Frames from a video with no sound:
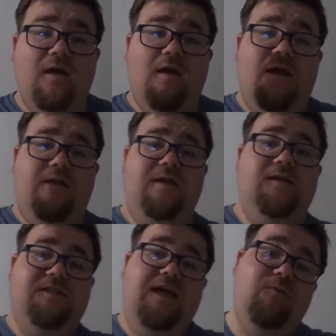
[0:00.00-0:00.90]
at the end of
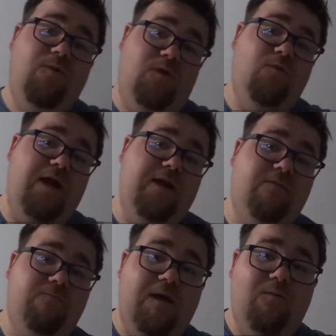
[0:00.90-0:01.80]
the day we want to weigh
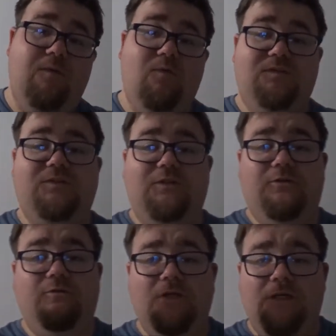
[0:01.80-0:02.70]
them and we want
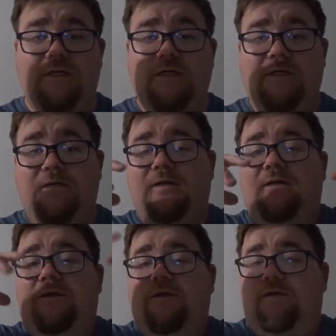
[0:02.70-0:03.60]
to
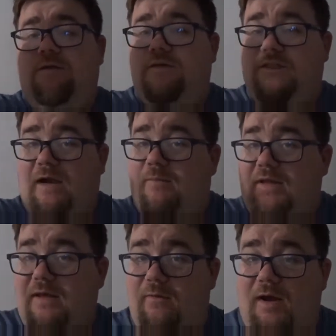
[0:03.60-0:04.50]
see how
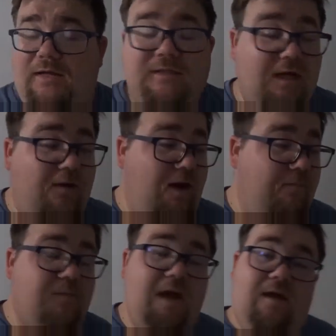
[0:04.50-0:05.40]
big they were.
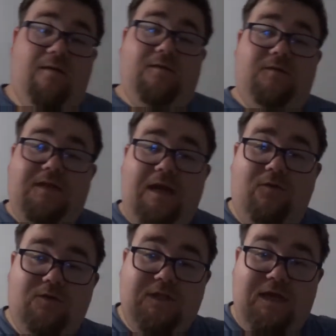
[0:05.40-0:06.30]
So yeah,
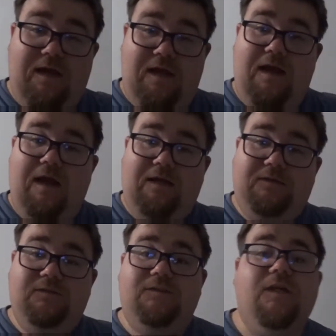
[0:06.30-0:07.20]
scales
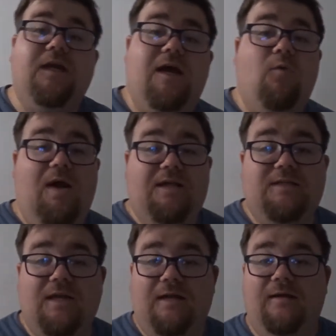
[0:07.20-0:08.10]
and a weight
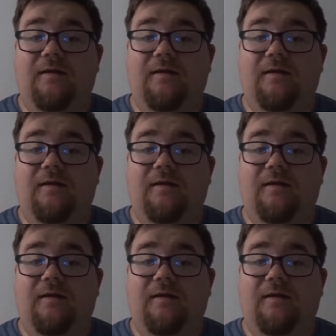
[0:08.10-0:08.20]
sling.